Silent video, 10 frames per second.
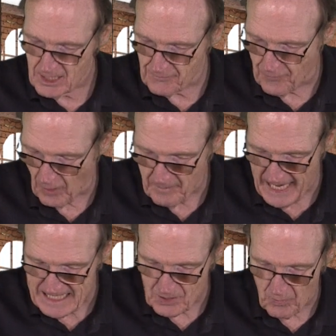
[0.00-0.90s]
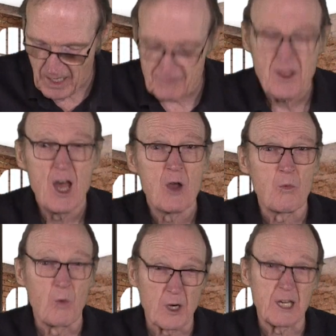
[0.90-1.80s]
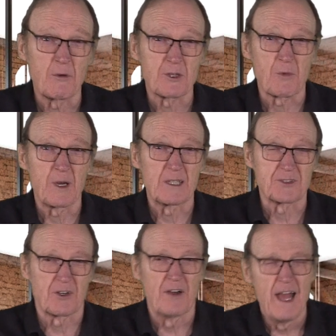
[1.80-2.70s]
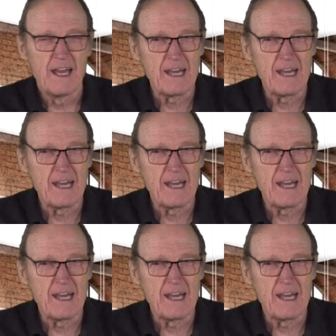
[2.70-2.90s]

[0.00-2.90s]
the Form 812 working with a realtor.